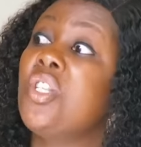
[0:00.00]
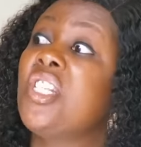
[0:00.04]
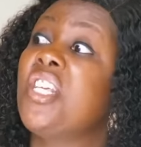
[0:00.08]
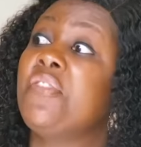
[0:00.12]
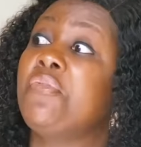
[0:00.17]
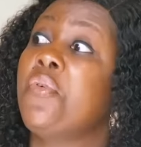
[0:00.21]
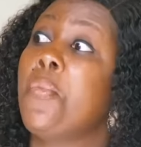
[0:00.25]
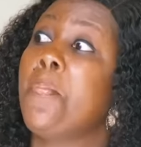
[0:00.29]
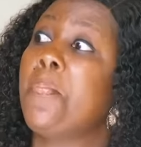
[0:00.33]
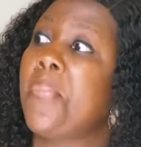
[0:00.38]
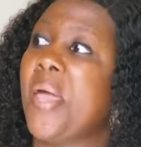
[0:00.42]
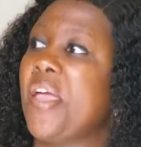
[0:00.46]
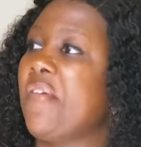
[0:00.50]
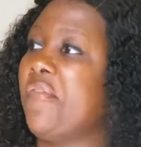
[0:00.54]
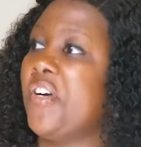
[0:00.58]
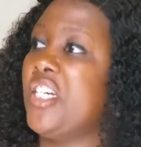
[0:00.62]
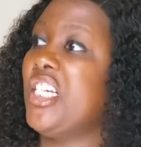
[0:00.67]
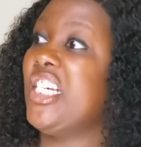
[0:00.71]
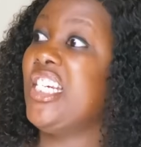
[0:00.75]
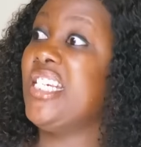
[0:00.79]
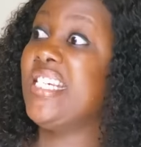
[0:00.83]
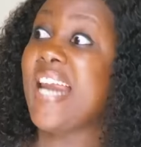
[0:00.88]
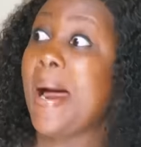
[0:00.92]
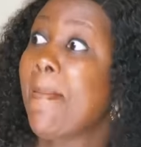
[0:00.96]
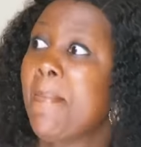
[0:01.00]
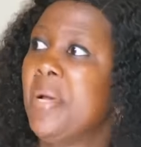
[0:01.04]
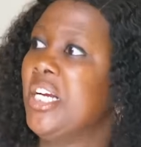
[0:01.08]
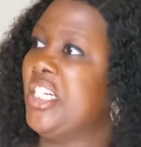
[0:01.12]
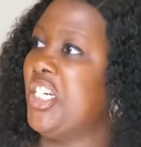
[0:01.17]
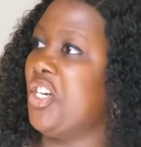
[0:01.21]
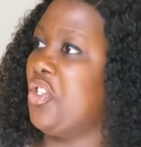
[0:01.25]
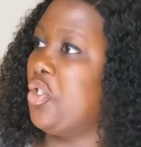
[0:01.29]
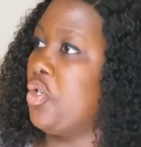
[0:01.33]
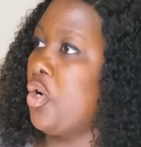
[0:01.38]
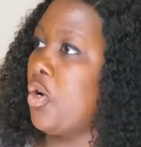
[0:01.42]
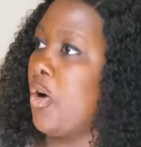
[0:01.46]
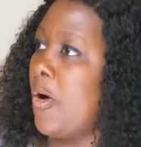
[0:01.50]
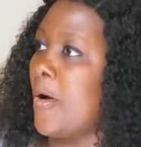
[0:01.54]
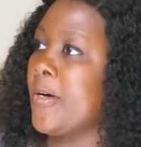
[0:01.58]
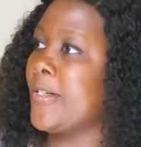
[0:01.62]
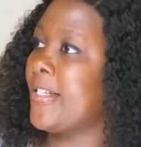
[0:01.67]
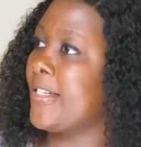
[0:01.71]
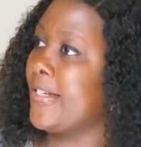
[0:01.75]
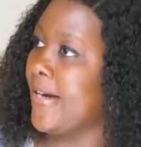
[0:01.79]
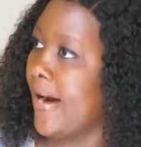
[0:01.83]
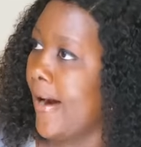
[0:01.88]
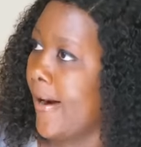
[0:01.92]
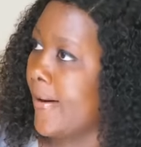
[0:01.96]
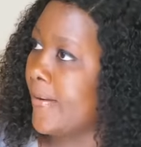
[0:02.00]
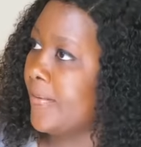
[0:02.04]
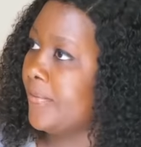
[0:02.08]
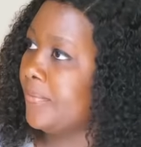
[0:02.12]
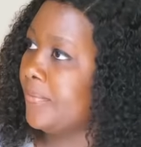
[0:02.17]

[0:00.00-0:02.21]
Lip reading: won't even pay for the damages you caused her.